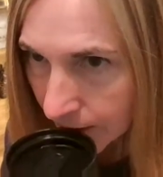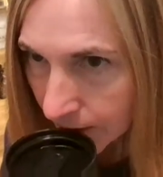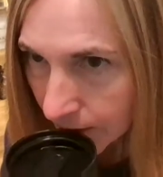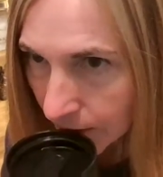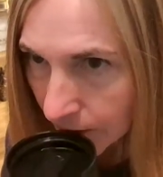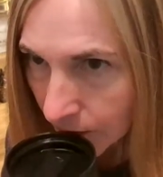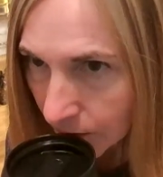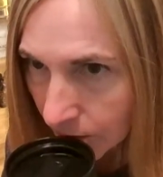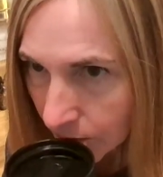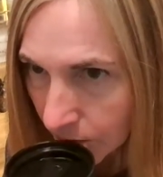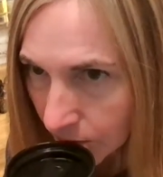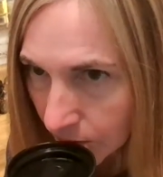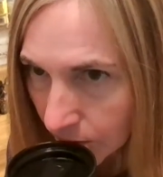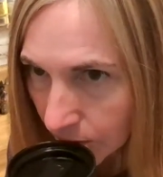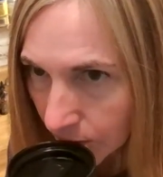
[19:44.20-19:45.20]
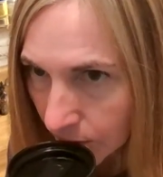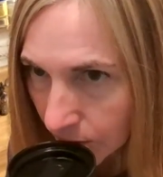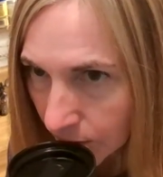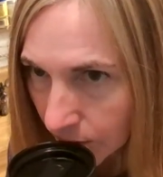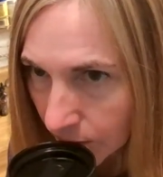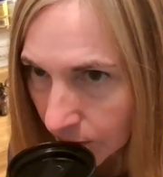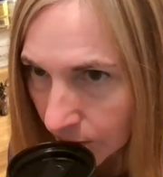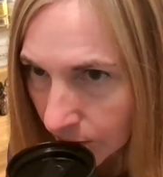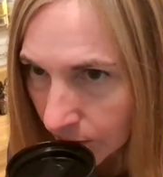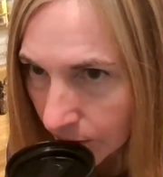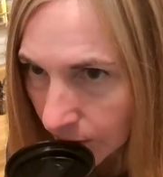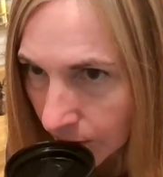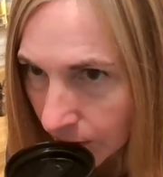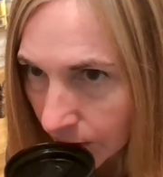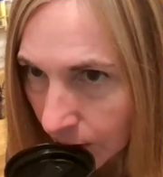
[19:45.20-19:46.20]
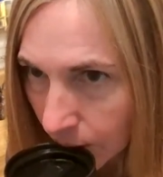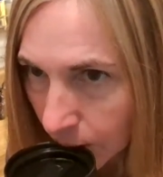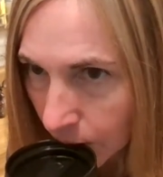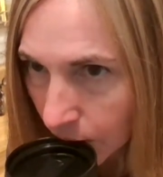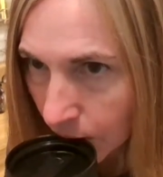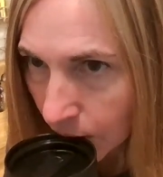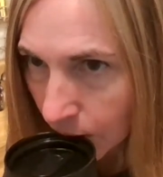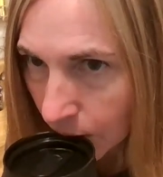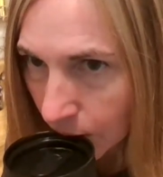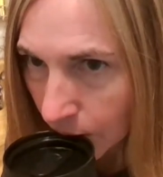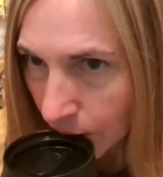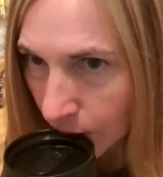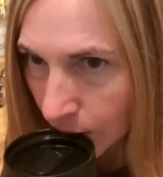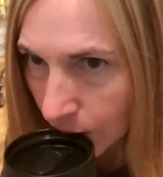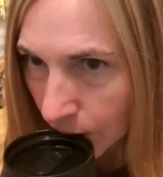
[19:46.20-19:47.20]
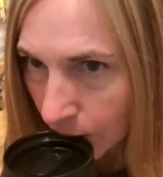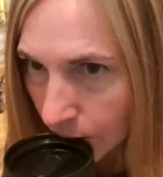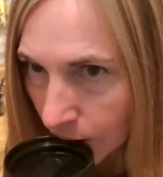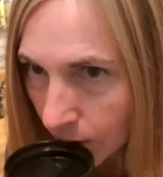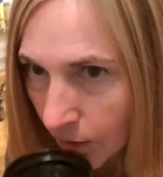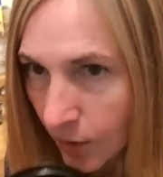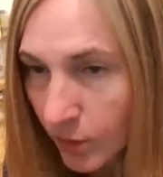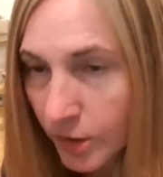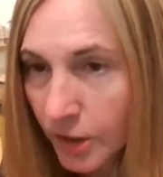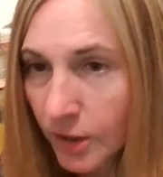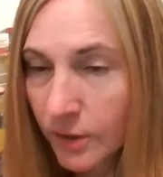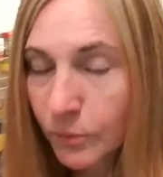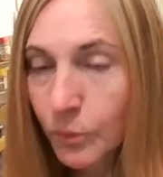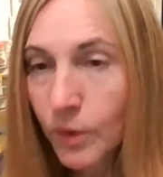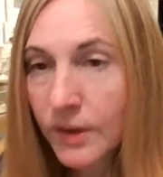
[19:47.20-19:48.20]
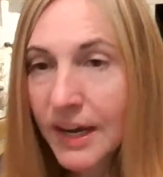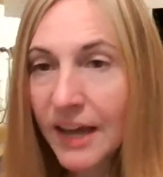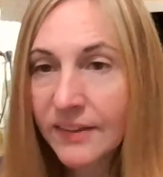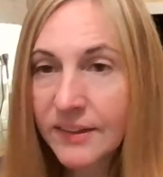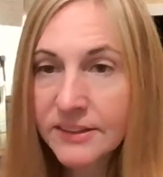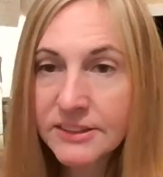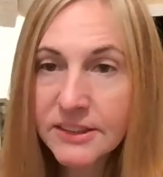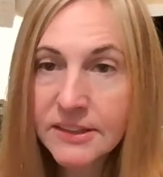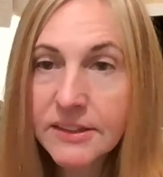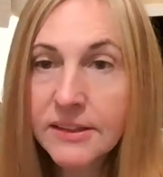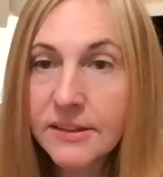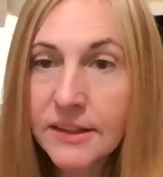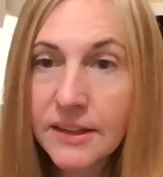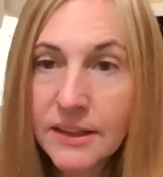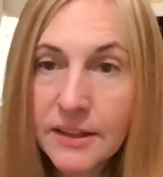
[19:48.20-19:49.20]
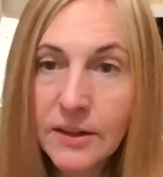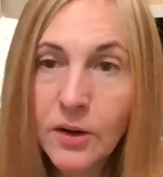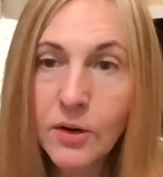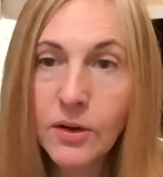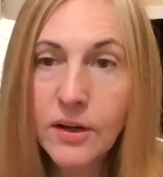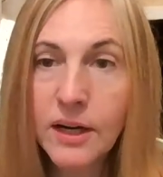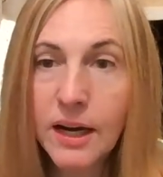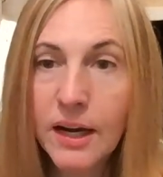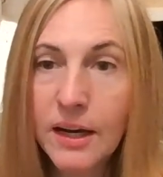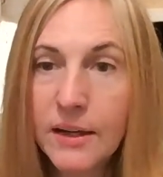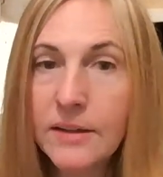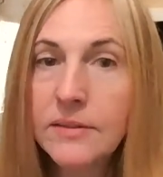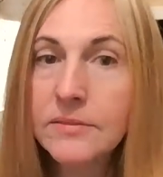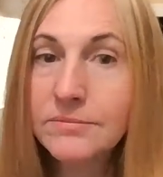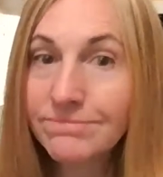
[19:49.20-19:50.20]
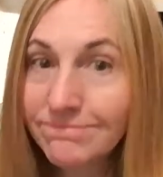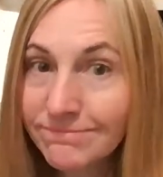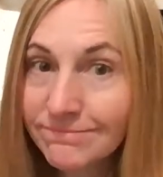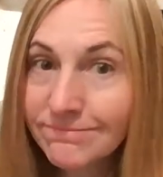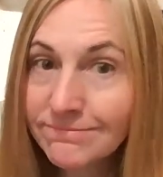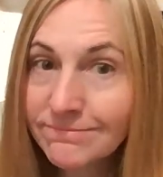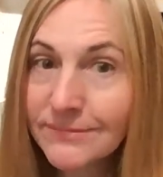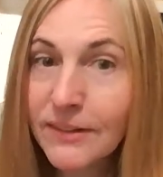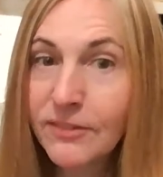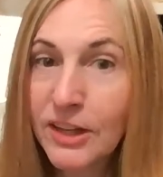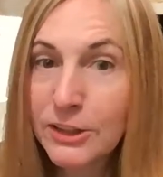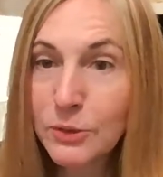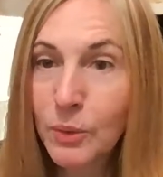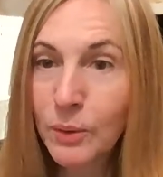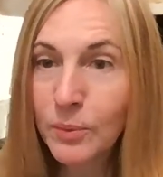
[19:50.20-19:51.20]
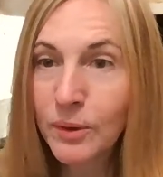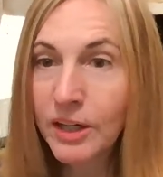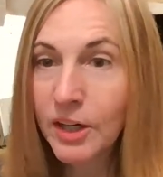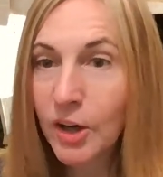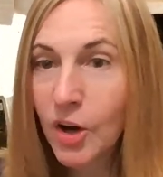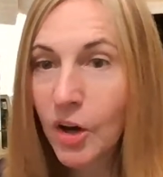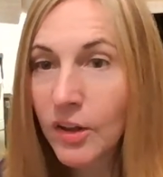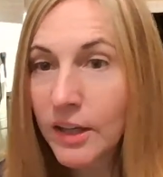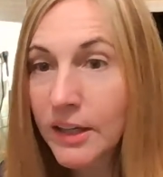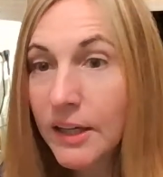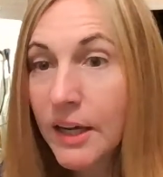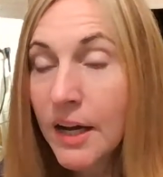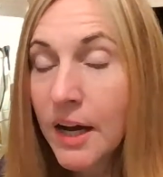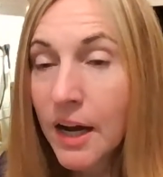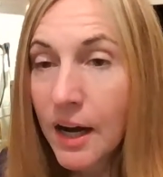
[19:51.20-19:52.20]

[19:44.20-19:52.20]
I logged. Oh. Oh, good. Well, Kathy said that the hurricane, if that's what we're going to call it,